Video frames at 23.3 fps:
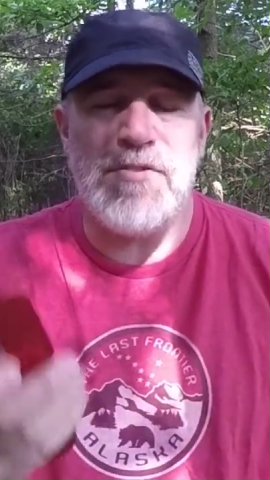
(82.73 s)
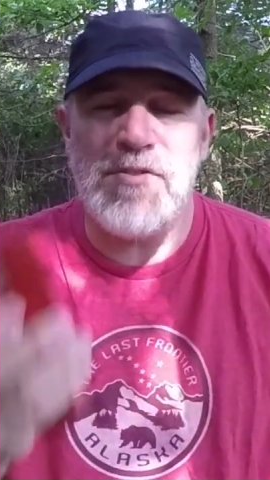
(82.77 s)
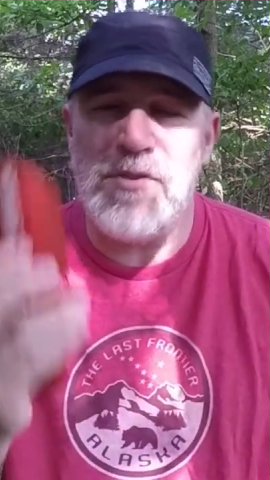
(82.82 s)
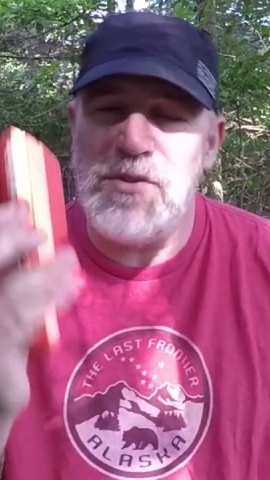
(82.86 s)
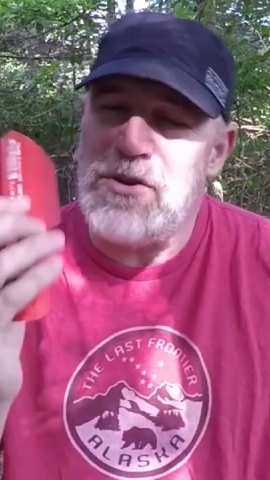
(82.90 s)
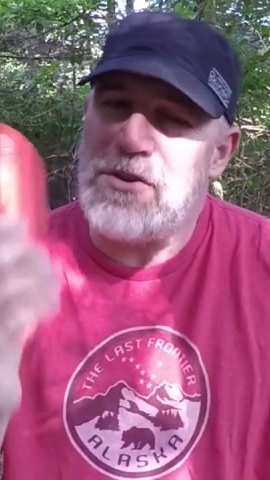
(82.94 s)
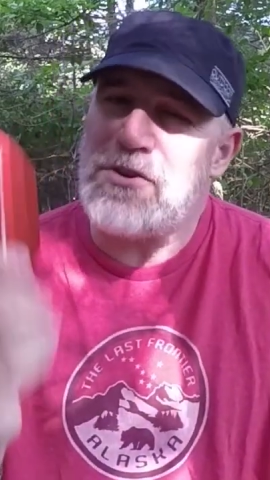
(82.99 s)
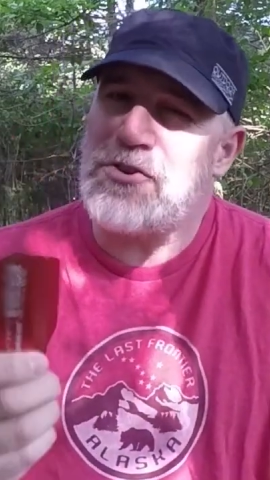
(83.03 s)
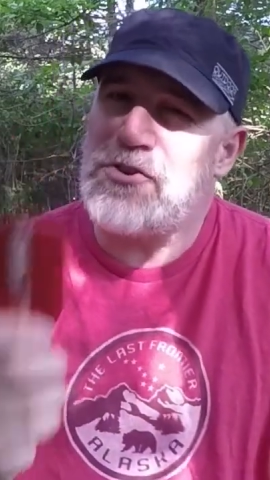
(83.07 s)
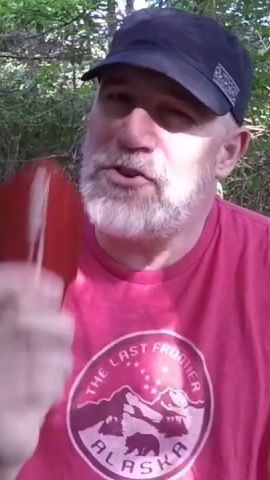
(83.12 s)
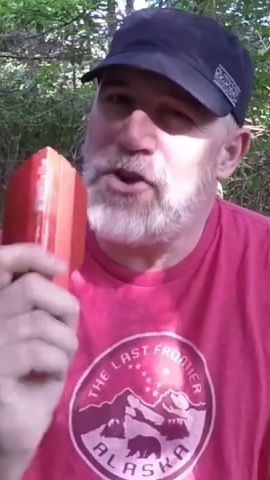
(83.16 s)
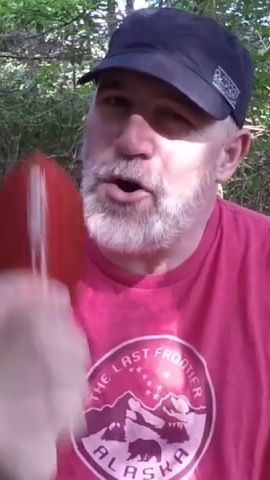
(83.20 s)
So
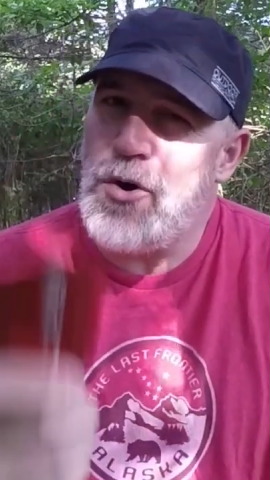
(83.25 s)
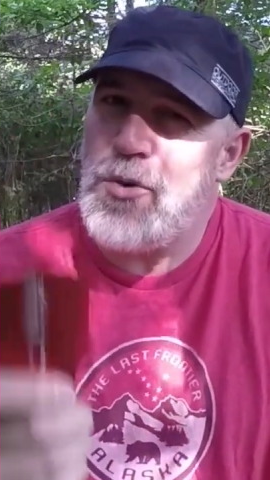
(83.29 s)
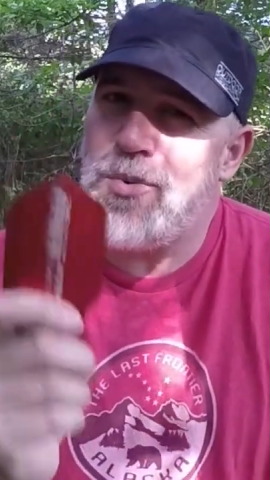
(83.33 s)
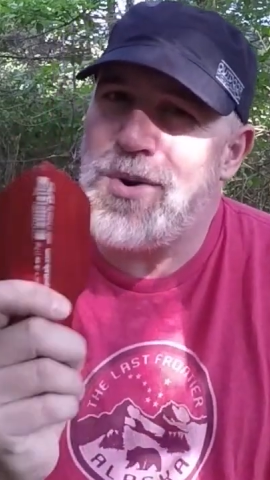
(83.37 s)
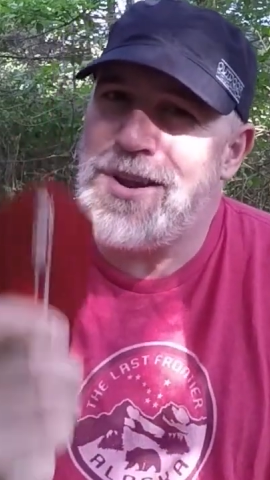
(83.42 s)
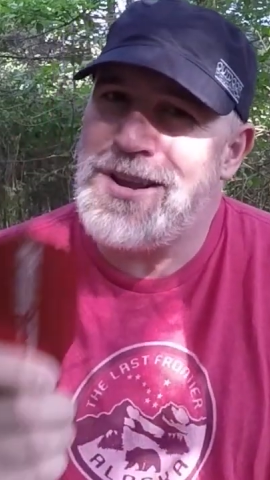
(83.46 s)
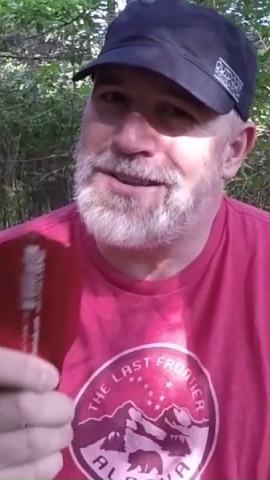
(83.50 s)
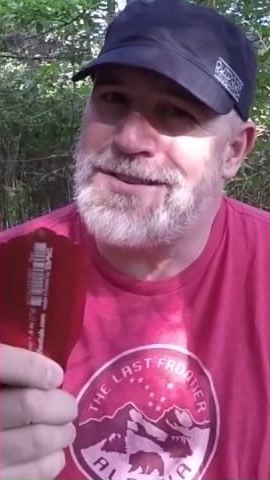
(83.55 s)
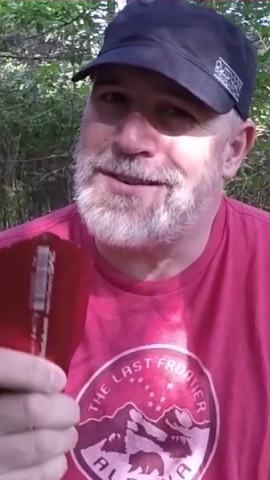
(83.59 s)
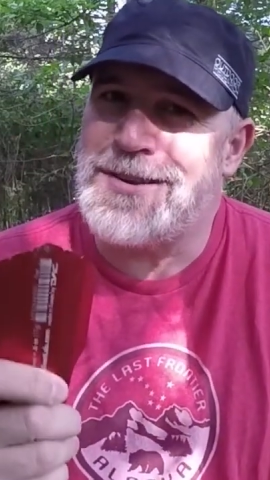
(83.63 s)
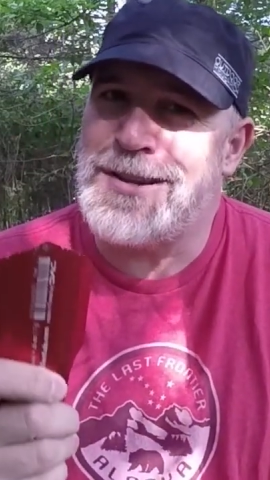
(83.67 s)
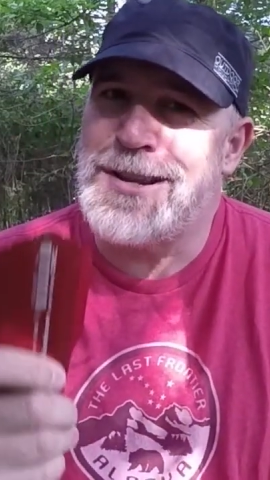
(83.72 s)
there's no
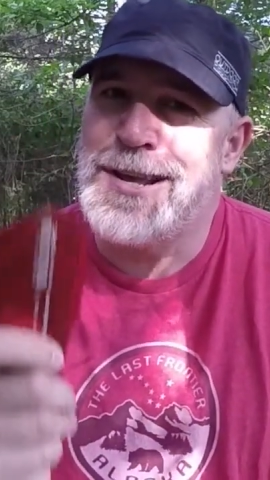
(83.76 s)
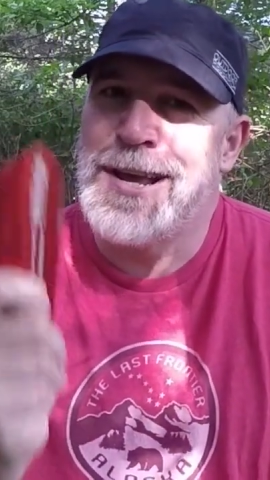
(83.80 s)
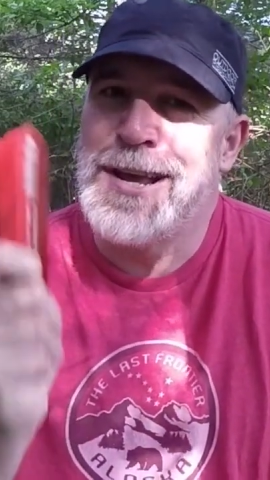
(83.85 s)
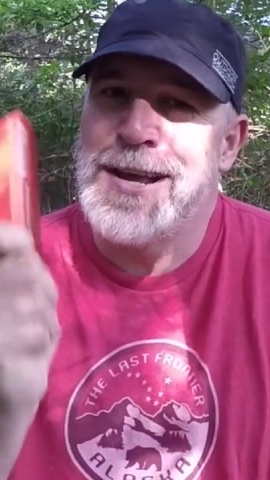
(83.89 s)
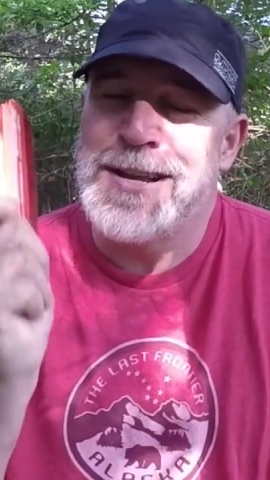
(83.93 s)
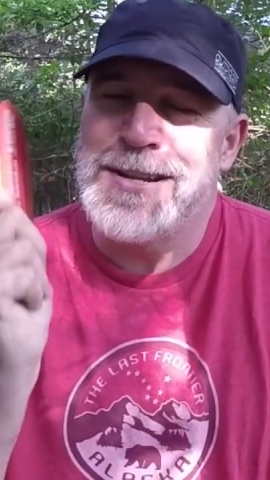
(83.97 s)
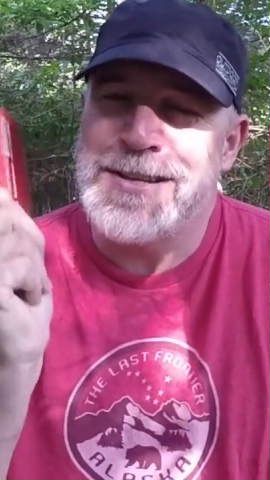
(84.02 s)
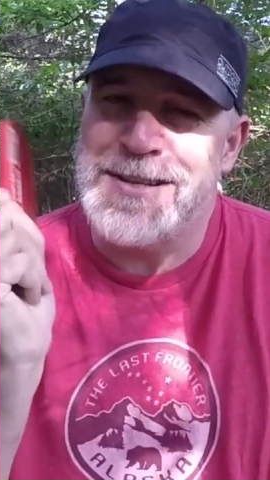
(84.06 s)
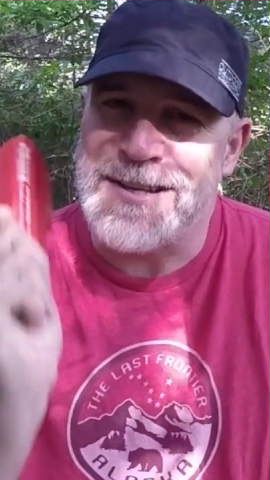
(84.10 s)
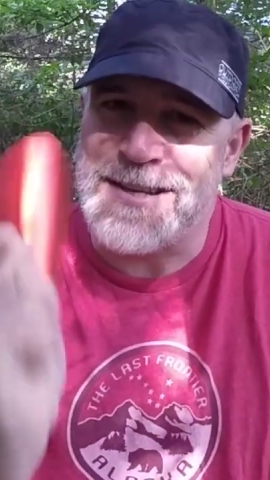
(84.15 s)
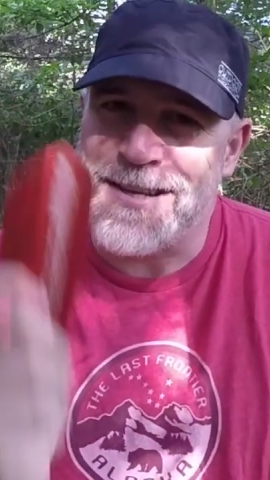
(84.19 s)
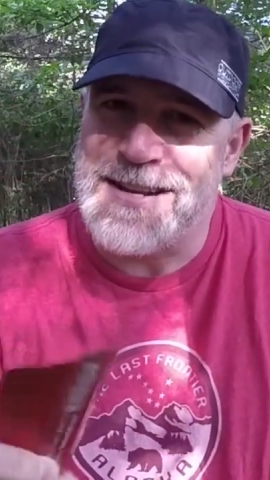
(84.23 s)
reason
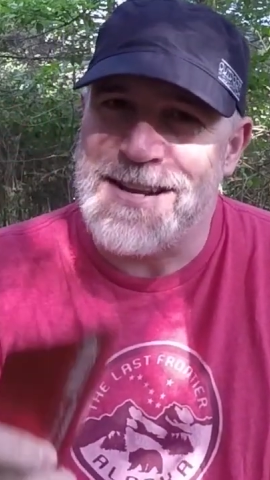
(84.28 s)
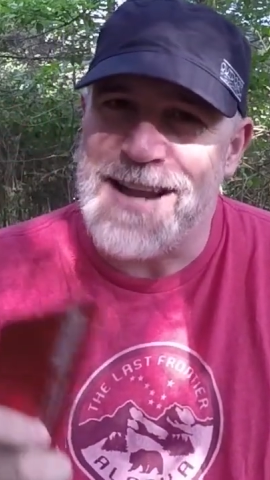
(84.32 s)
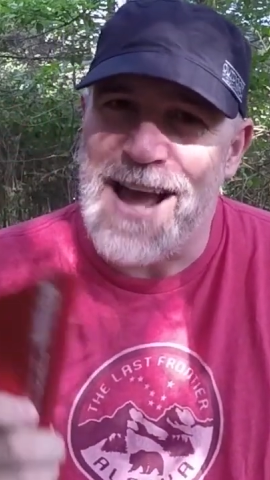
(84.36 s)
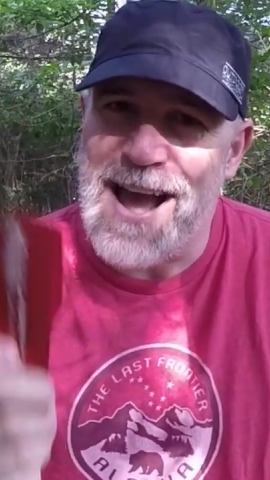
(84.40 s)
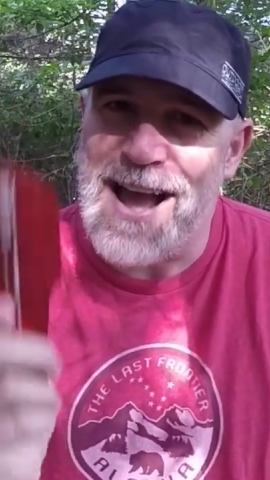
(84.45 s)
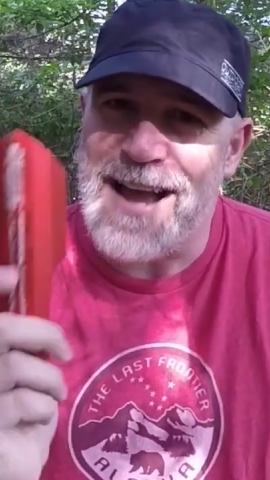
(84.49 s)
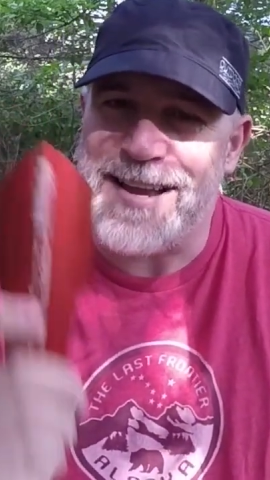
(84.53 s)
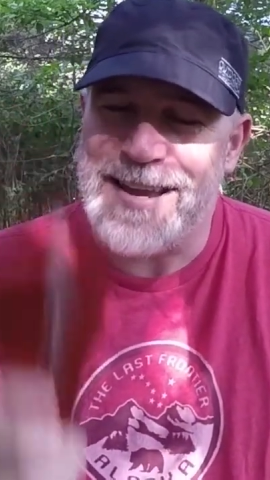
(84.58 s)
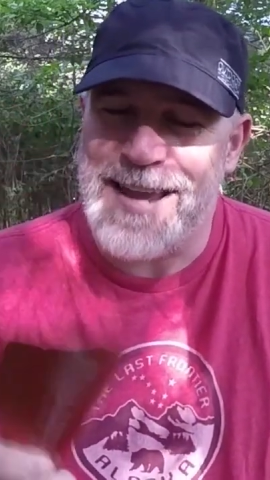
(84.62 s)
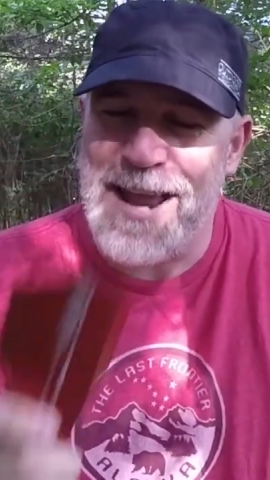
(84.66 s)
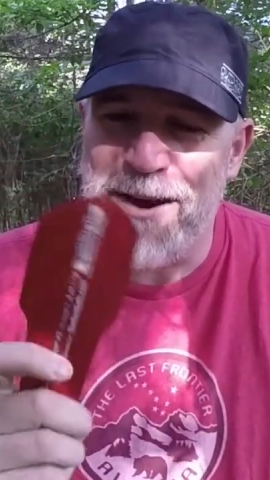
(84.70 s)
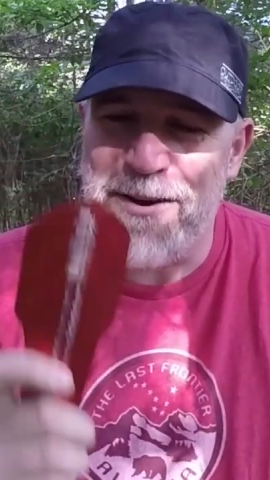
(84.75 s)
to
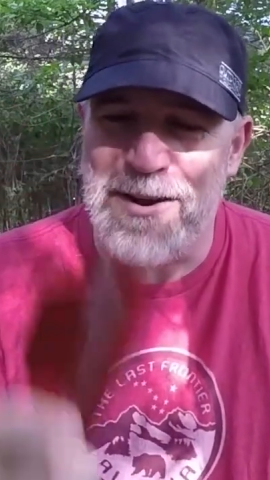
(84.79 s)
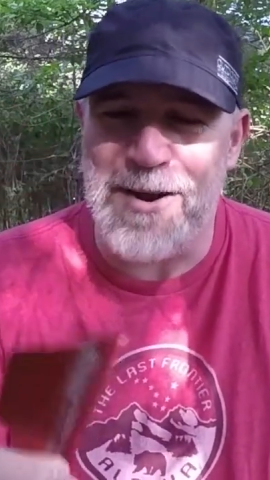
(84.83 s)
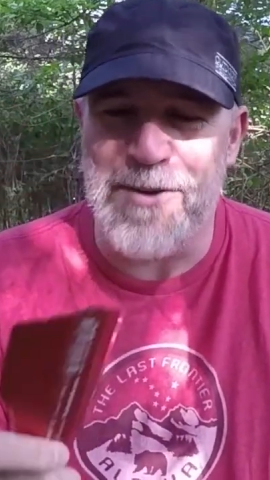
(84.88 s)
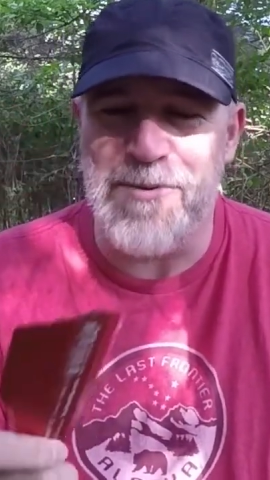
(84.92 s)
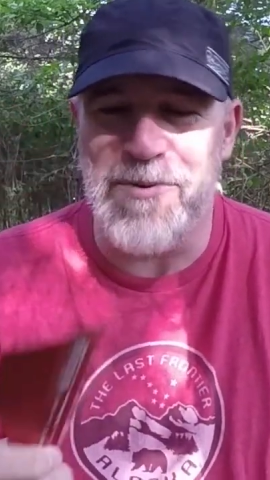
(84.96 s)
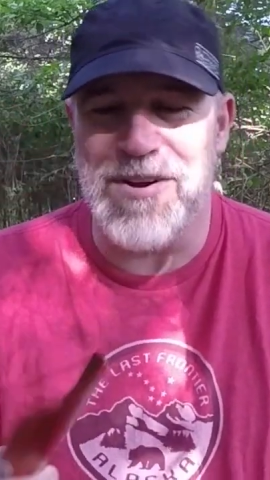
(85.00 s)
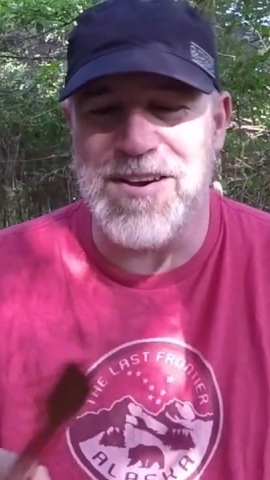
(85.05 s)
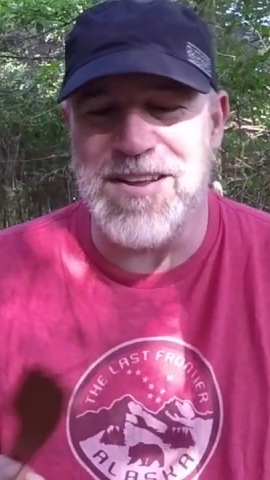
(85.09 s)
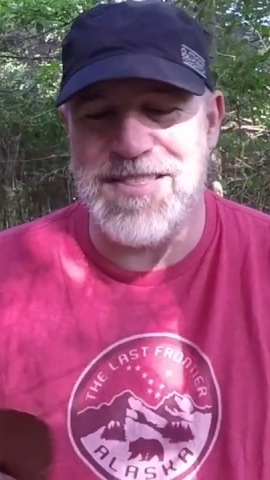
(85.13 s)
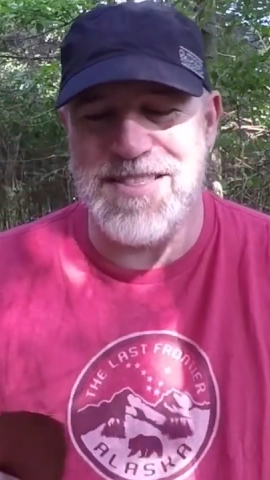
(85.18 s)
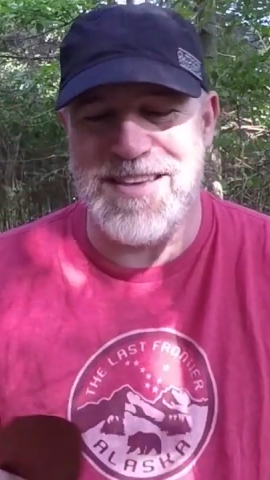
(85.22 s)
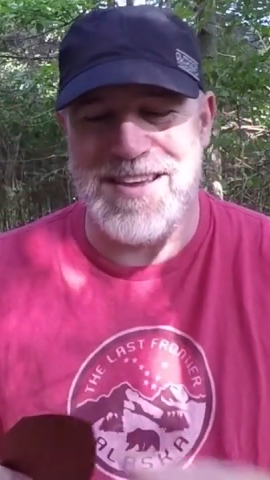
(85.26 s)
not carry
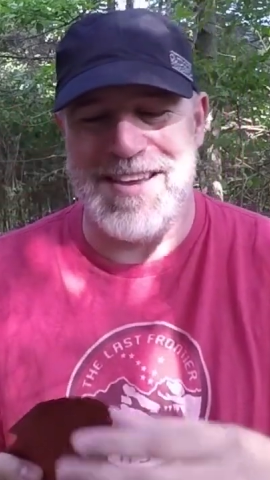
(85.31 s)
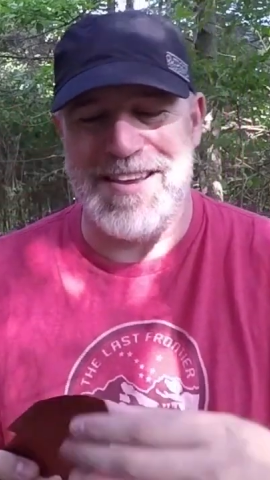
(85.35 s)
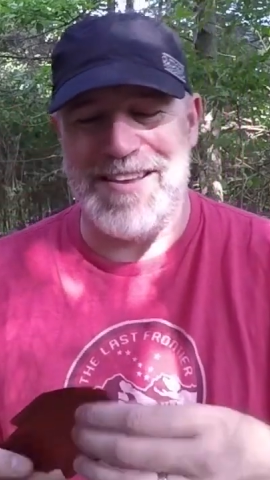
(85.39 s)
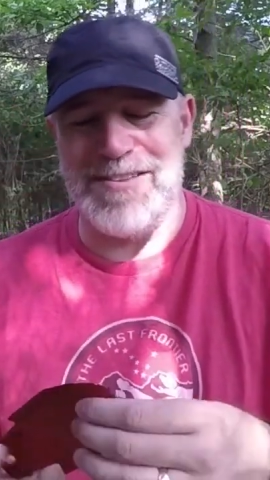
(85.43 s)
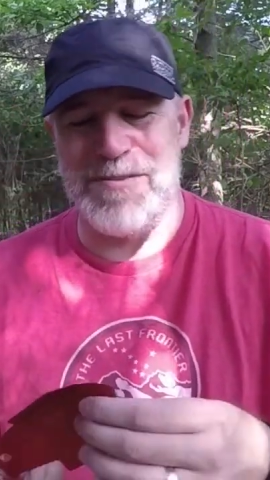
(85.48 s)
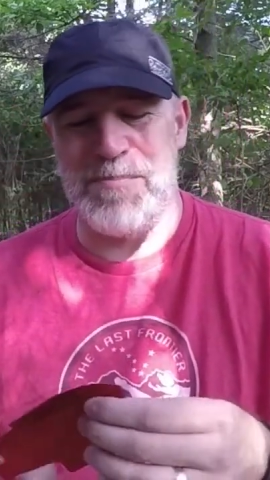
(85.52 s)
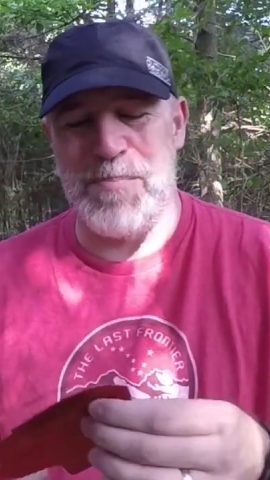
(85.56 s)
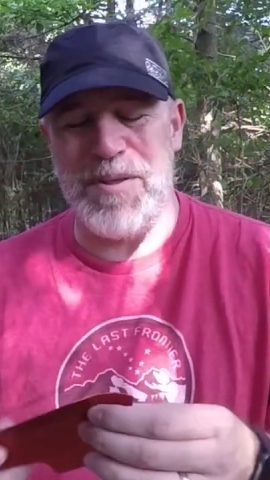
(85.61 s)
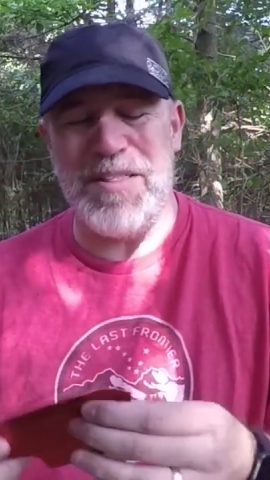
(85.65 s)
one of these.